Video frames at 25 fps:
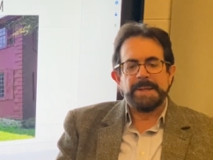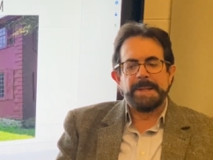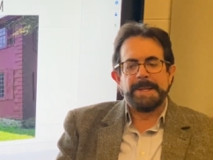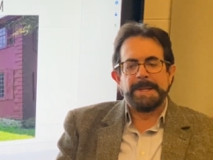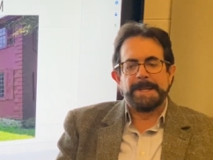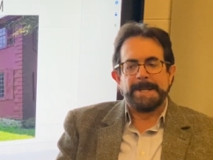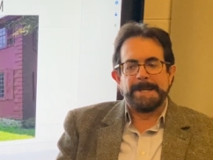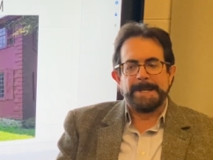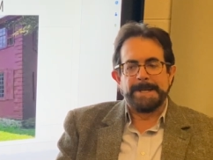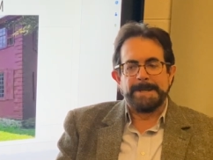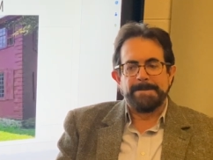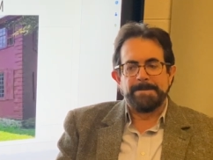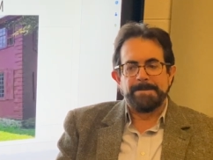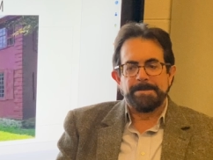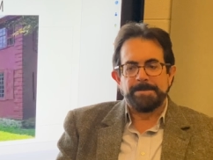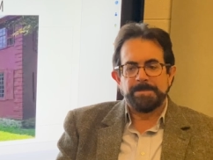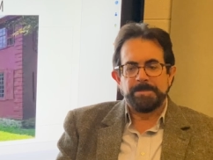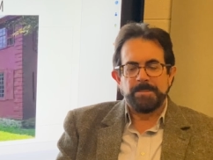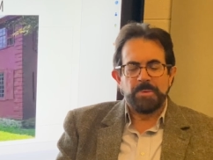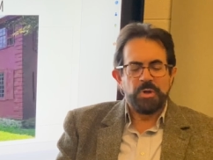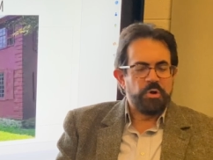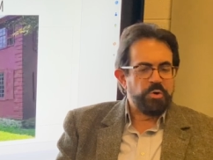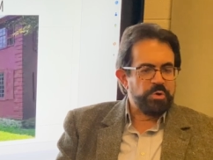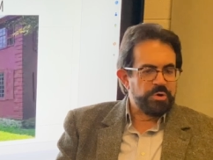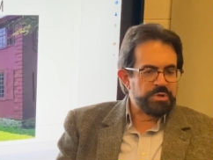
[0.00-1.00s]
um,
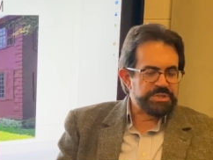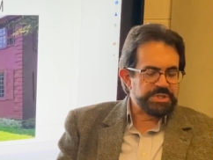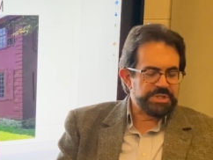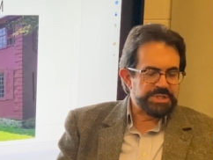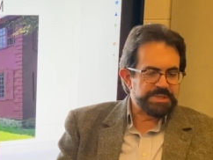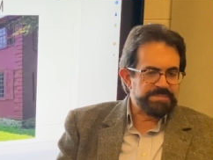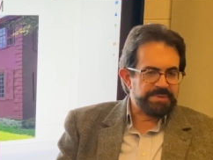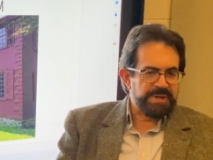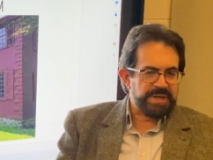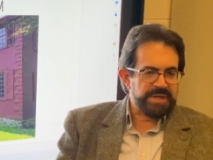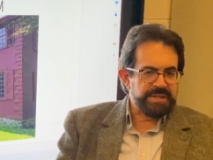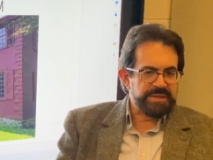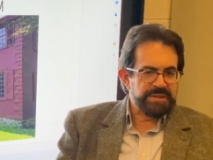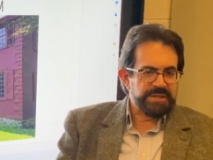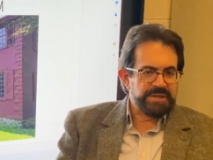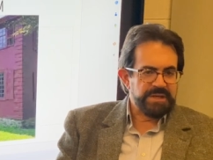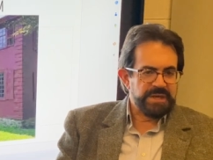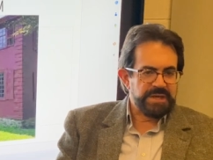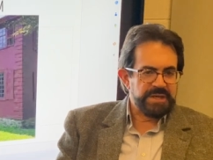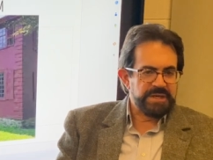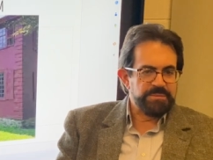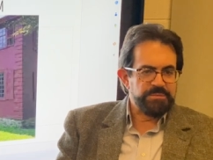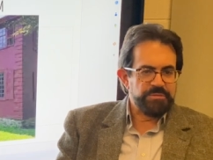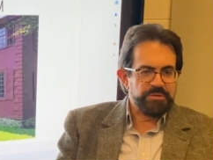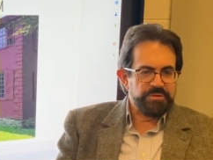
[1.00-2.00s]
or just spending the night
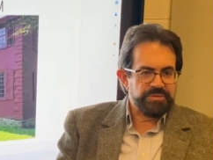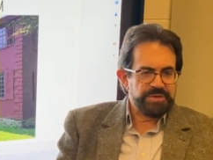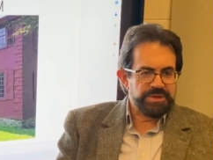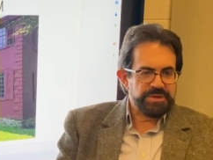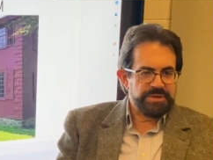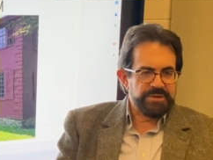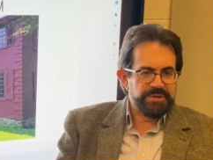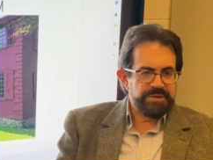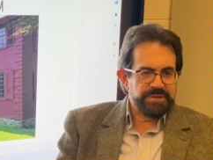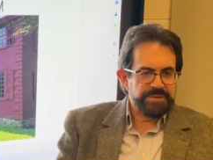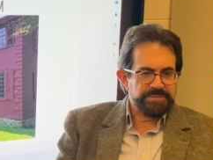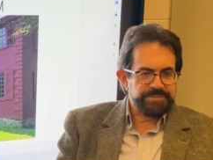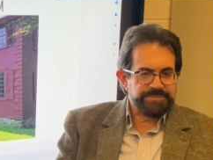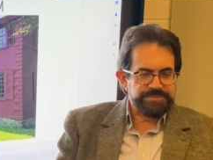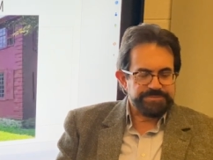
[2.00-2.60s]
and moving on.